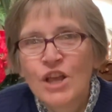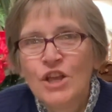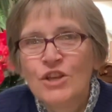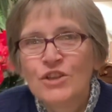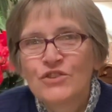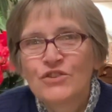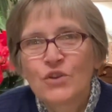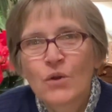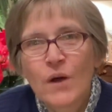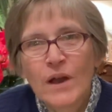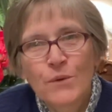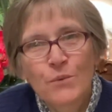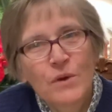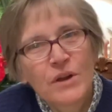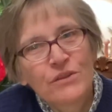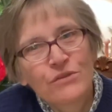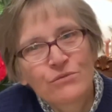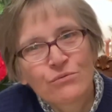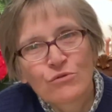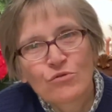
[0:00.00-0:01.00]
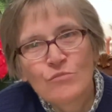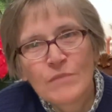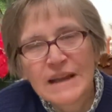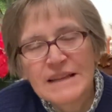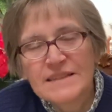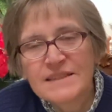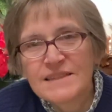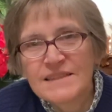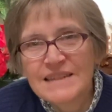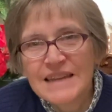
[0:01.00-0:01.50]
So I went through my
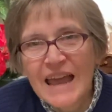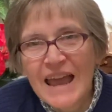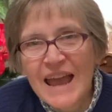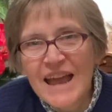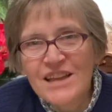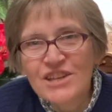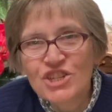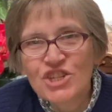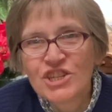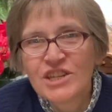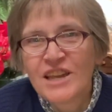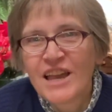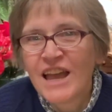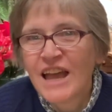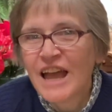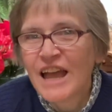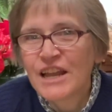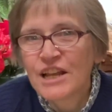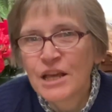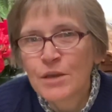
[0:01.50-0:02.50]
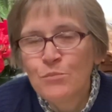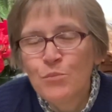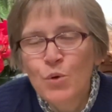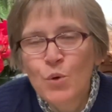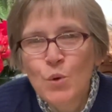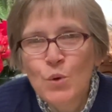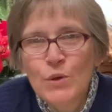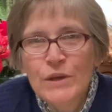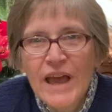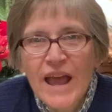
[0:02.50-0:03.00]
stash and I
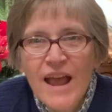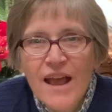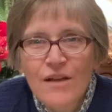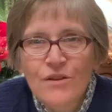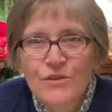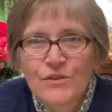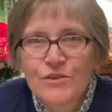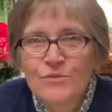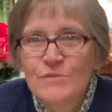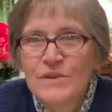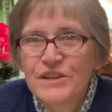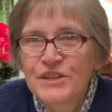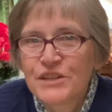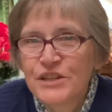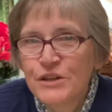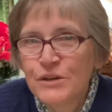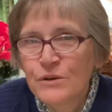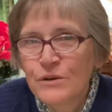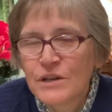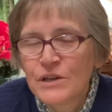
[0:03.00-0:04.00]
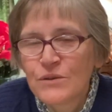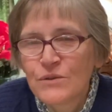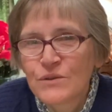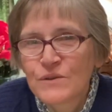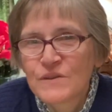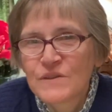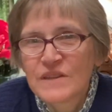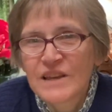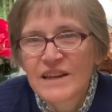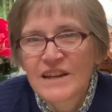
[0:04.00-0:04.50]
pulled out the
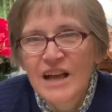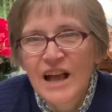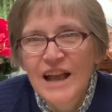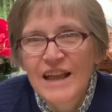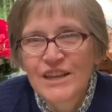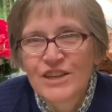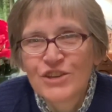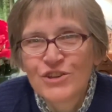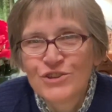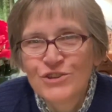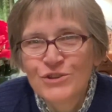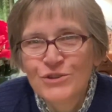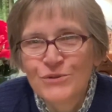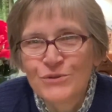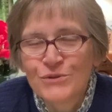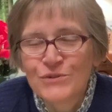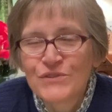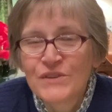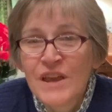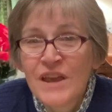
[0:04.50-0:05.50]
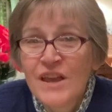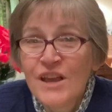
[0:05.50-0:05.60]
materials that I could use.